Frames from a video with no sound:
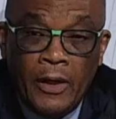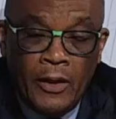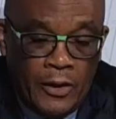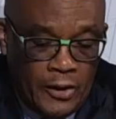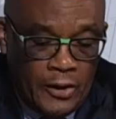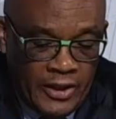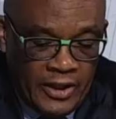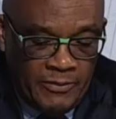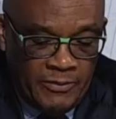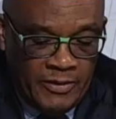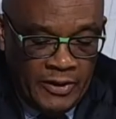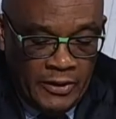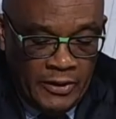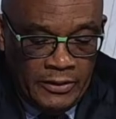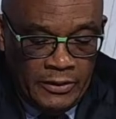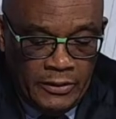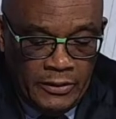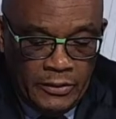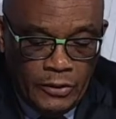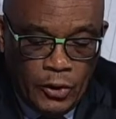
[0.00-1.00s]
Honourable
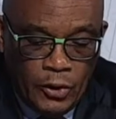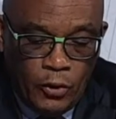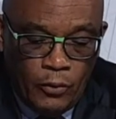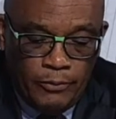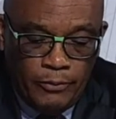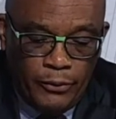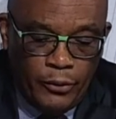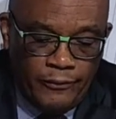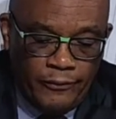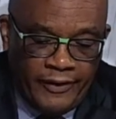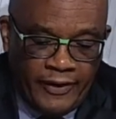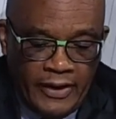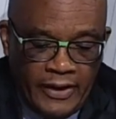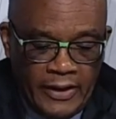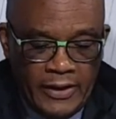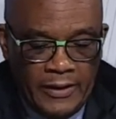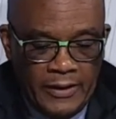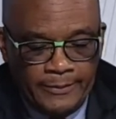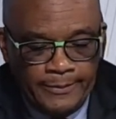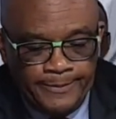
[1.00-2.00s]
Colm Brophy,
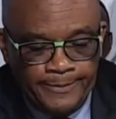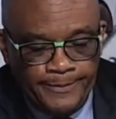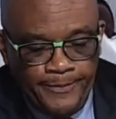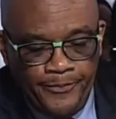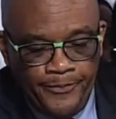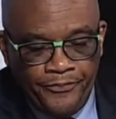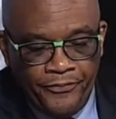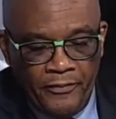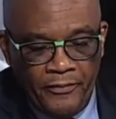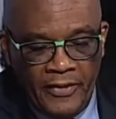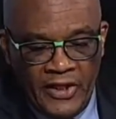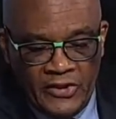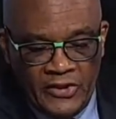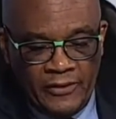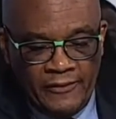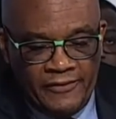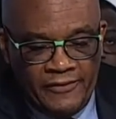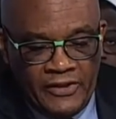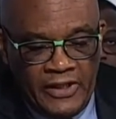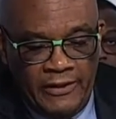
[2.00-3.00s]
Minister
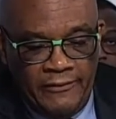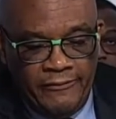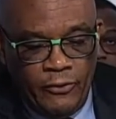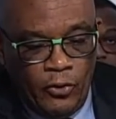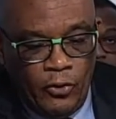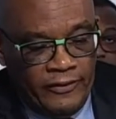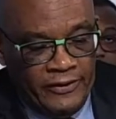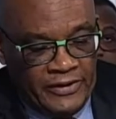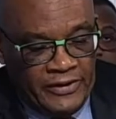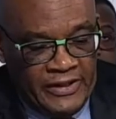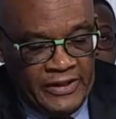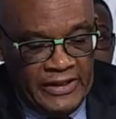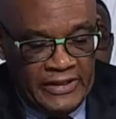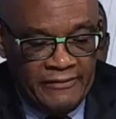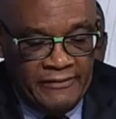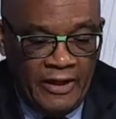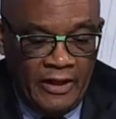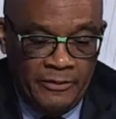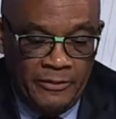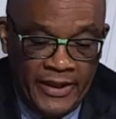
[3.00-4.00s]
of State for Overseas
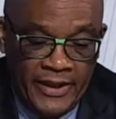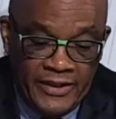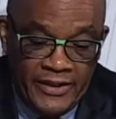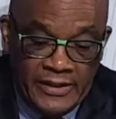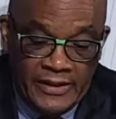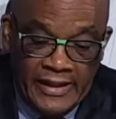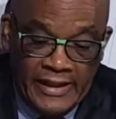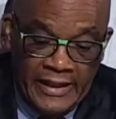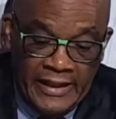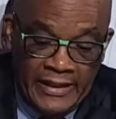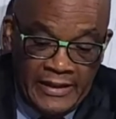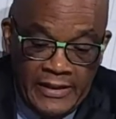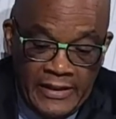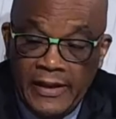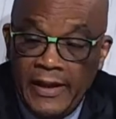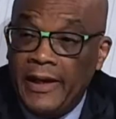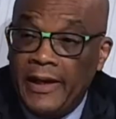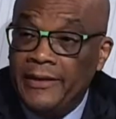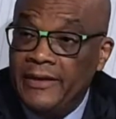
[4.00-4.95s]
Development, Aid and